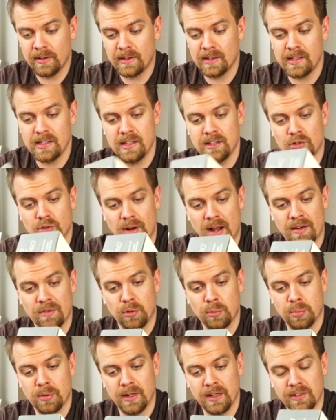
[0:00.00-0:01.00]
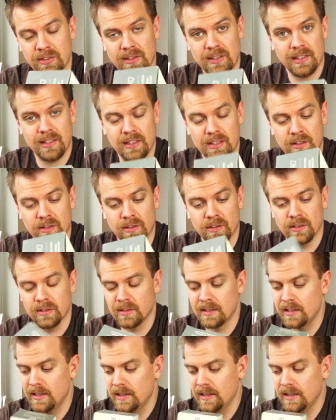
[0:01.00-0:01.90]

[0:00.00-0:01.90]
the travel press here.